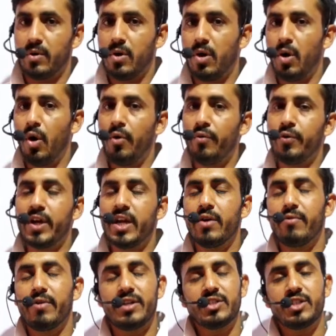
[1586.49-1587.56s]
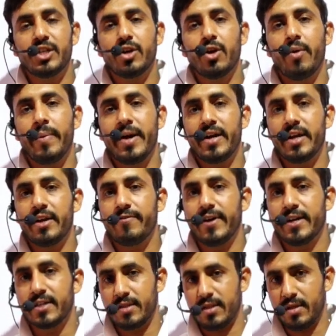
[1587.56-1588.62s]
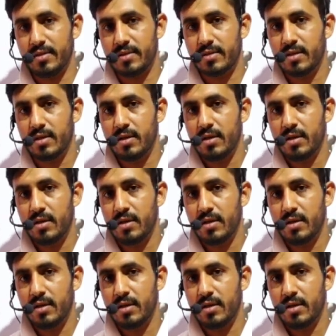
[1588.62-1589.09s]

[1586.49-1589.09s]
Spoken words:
of inverse trigonometric functions.